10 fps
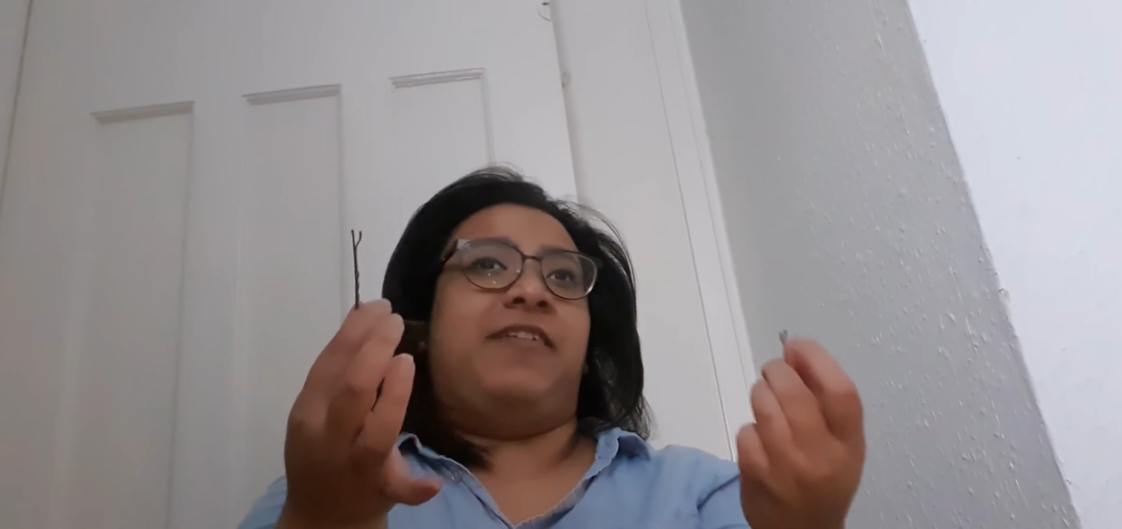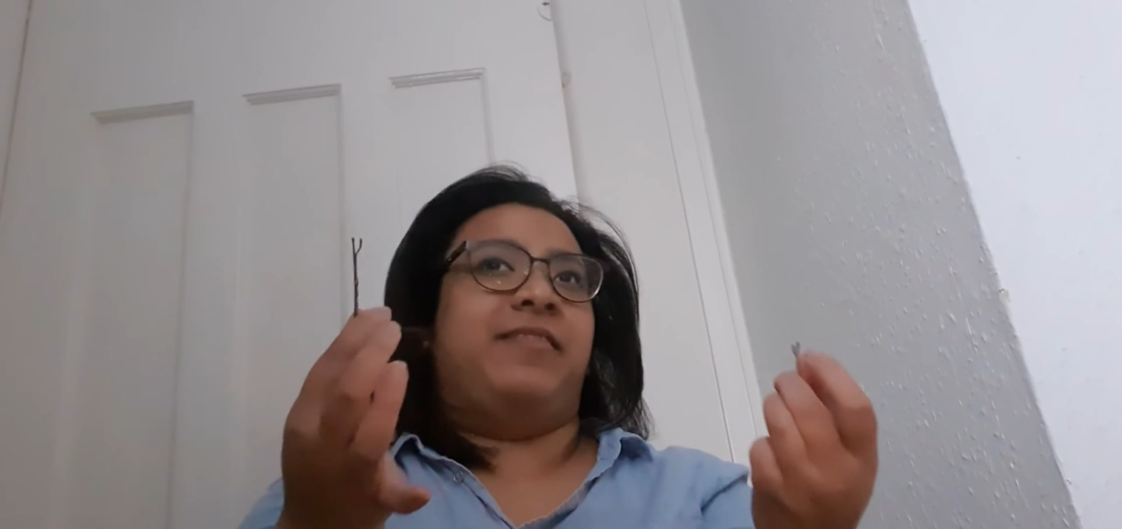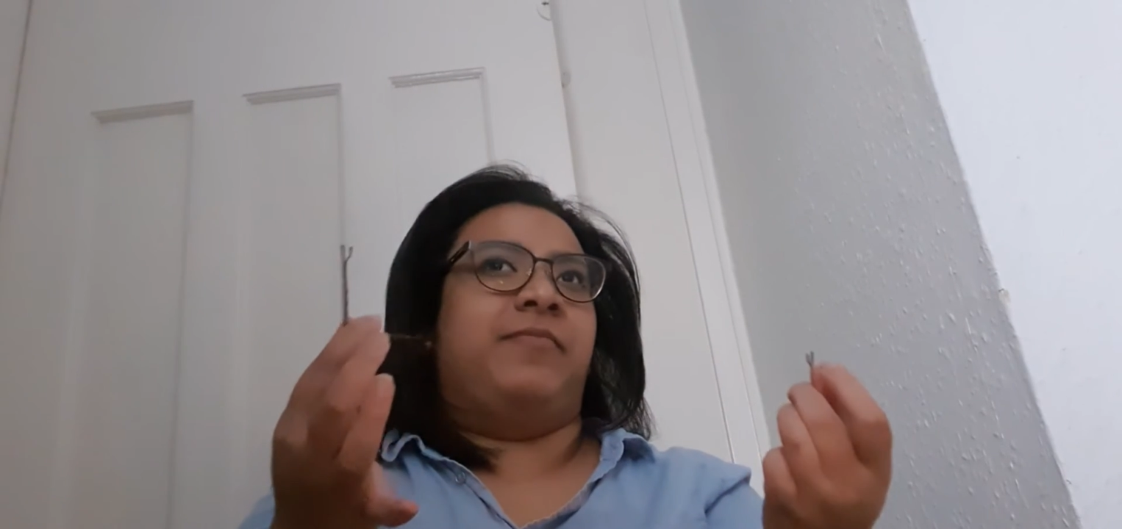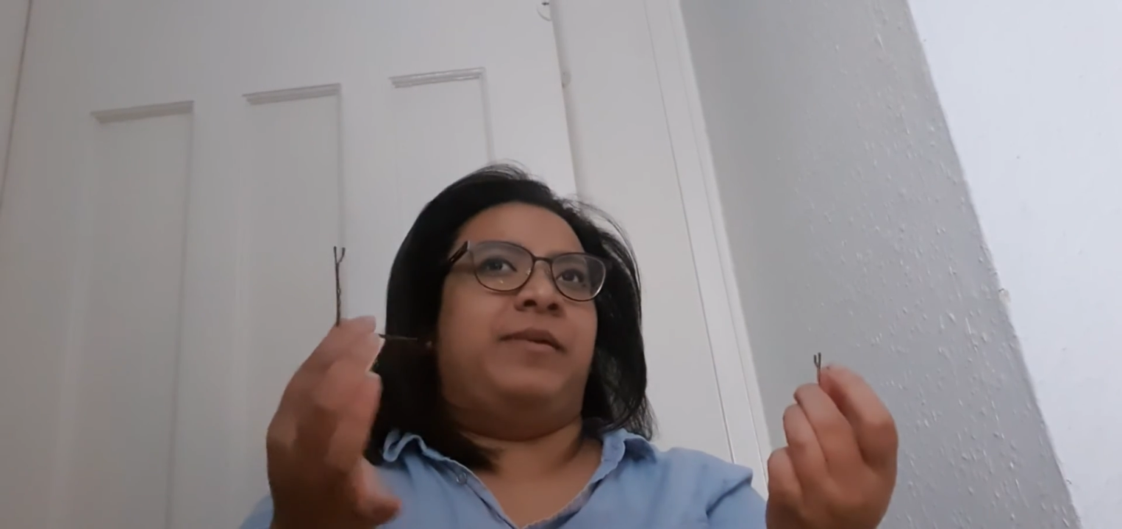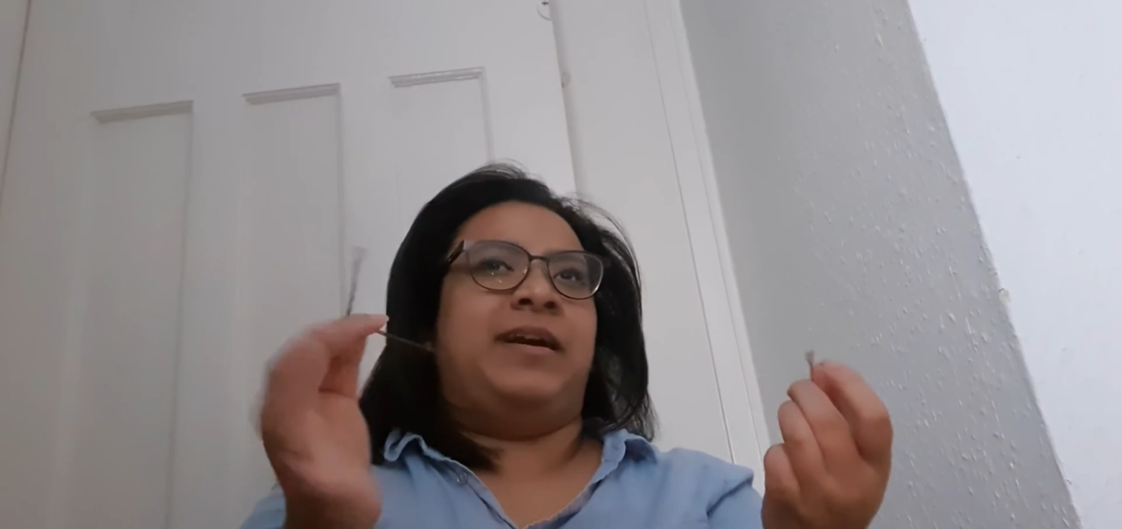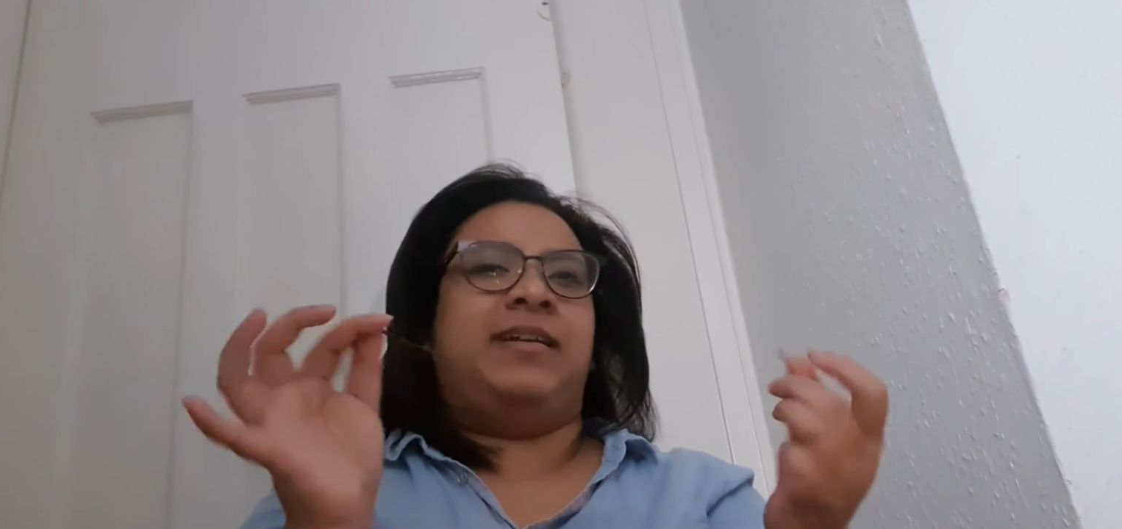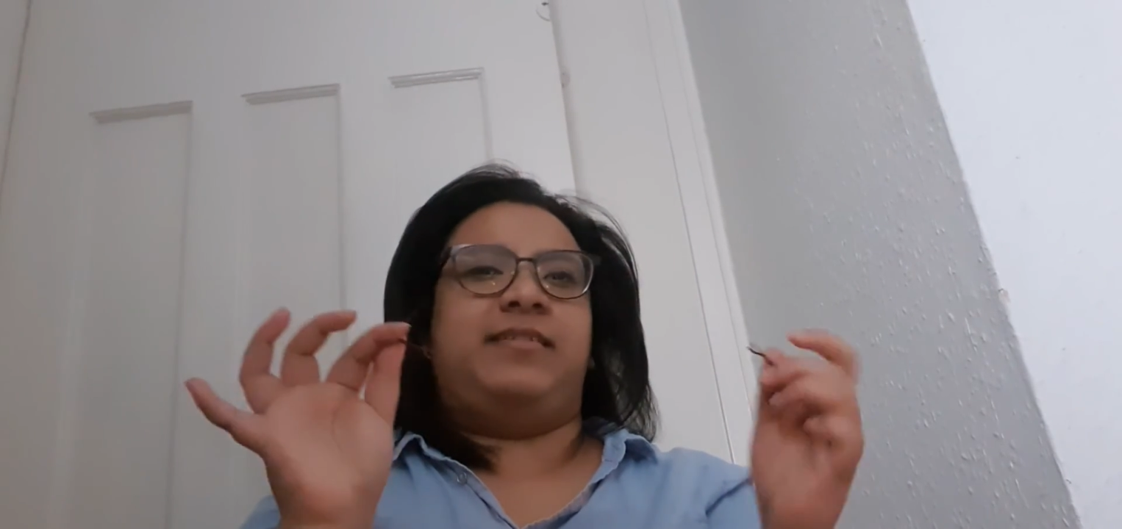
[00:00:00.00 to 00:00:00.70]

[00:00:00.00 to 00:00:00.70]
of the bag,